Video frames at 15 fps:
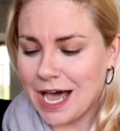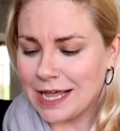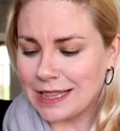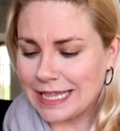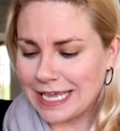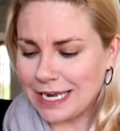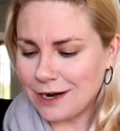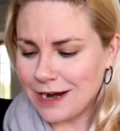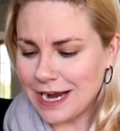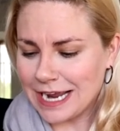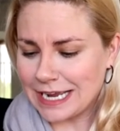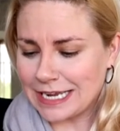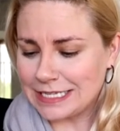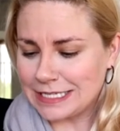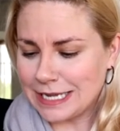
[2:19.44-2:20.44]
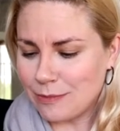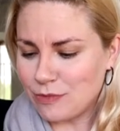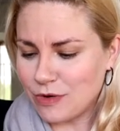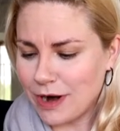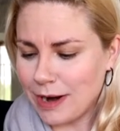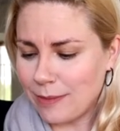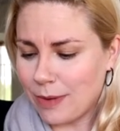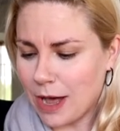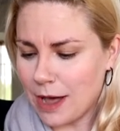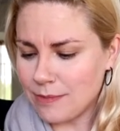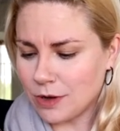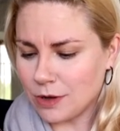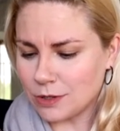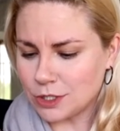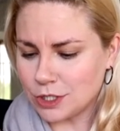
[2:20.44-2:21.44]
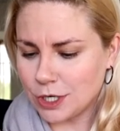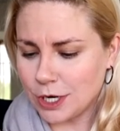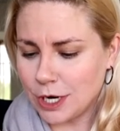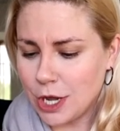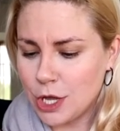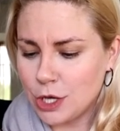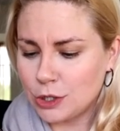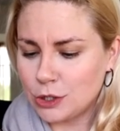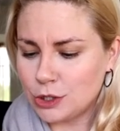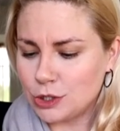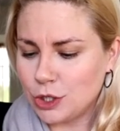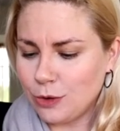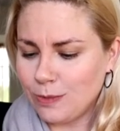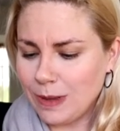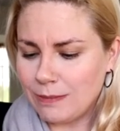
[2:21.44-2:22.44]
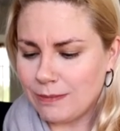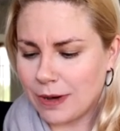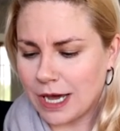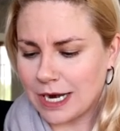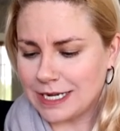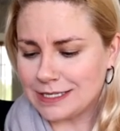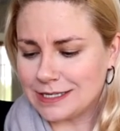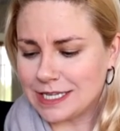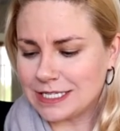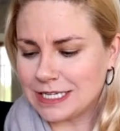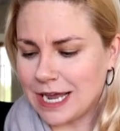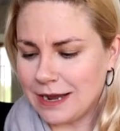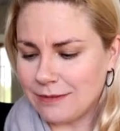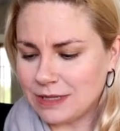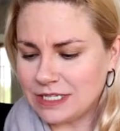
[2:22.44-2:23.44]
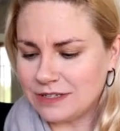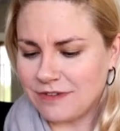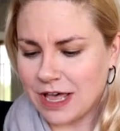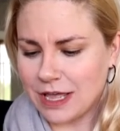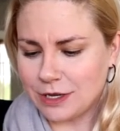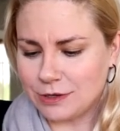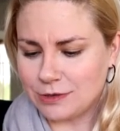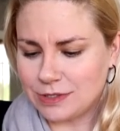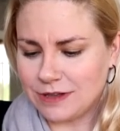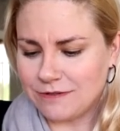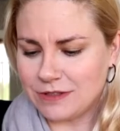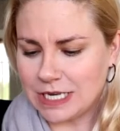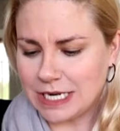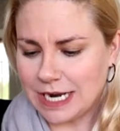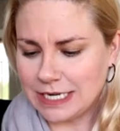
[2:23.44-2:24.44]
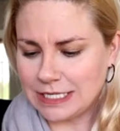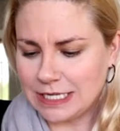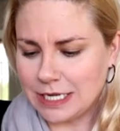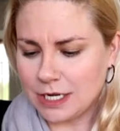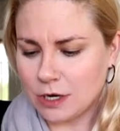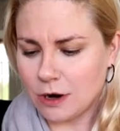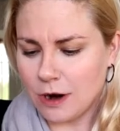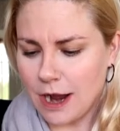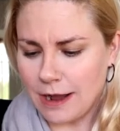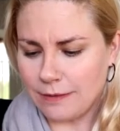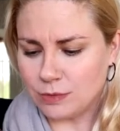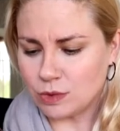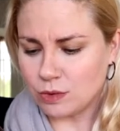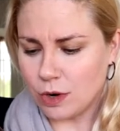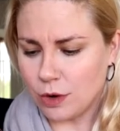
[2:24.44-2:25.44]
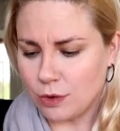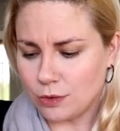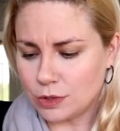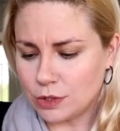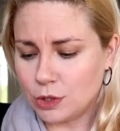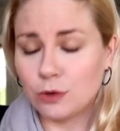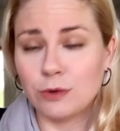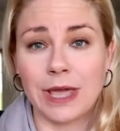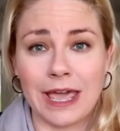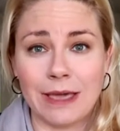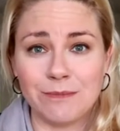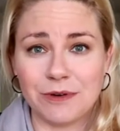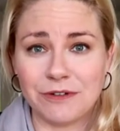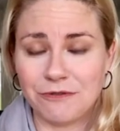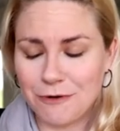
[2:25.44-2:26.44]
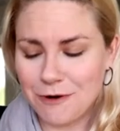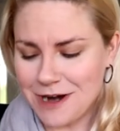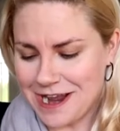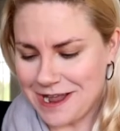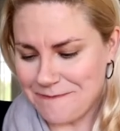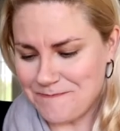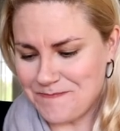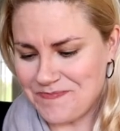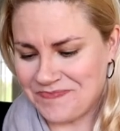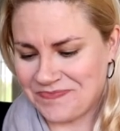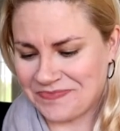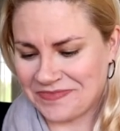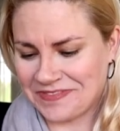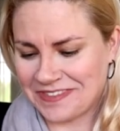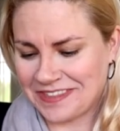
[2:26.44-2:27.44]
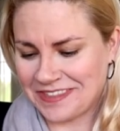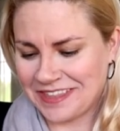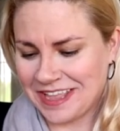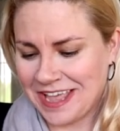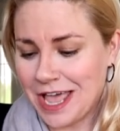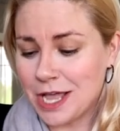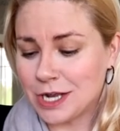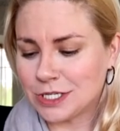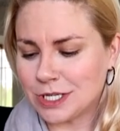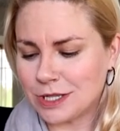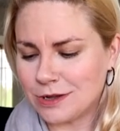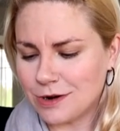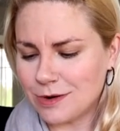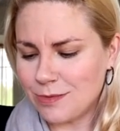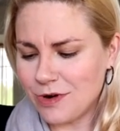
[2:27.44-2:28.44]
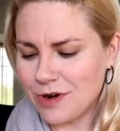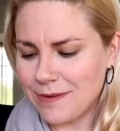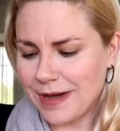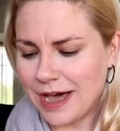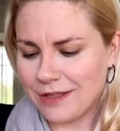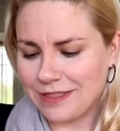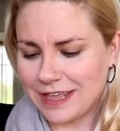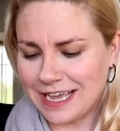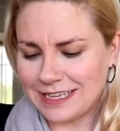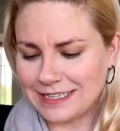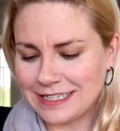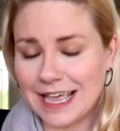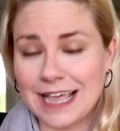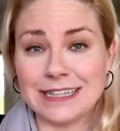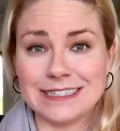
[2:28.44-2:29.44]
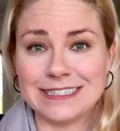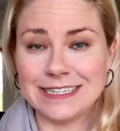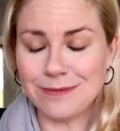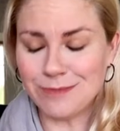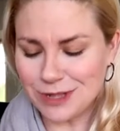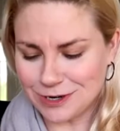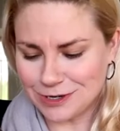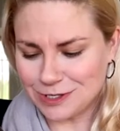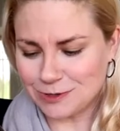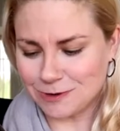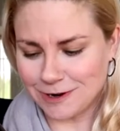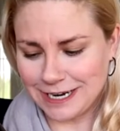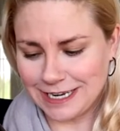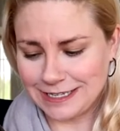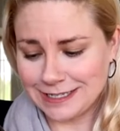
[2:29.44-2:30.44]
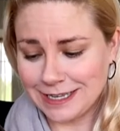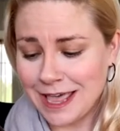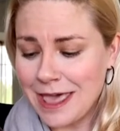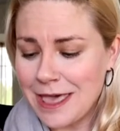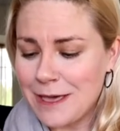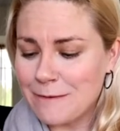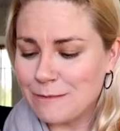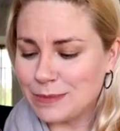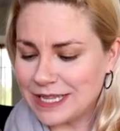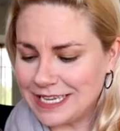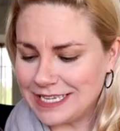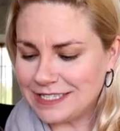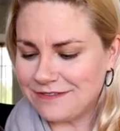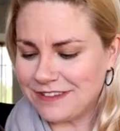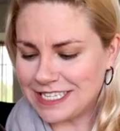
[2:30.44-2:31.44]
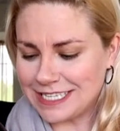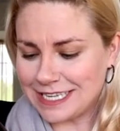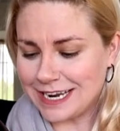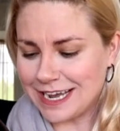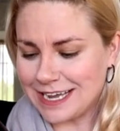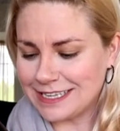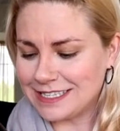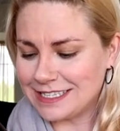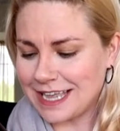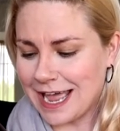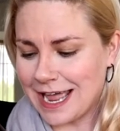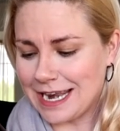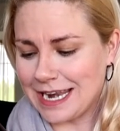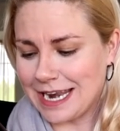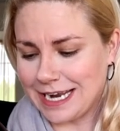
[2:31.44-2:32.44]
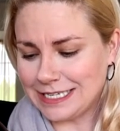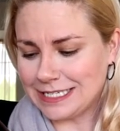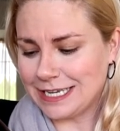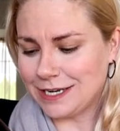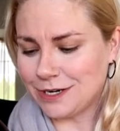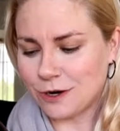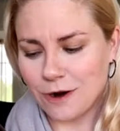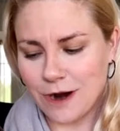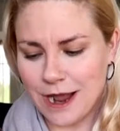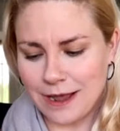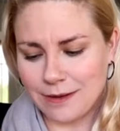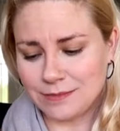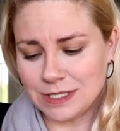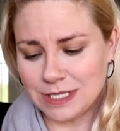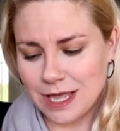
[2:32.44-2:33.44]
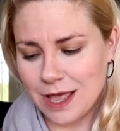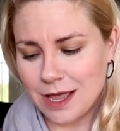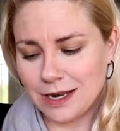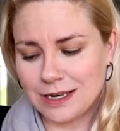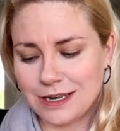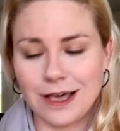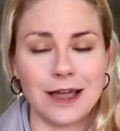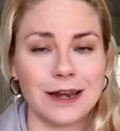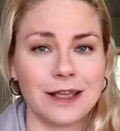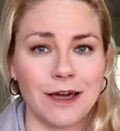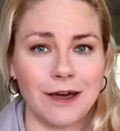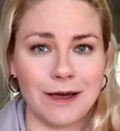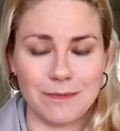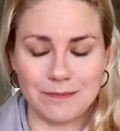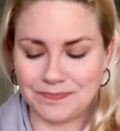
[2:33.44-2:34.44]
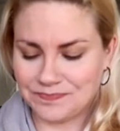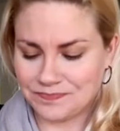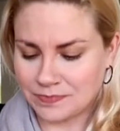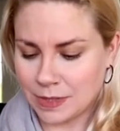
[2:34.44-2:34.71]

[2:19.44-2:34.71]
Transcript: A leader in contemporary pop culture, Snoop embodies the timeless values of the 19 Crimes rogues who came before him. To learn more about this and similar stories, please visit us at 19crimes.com.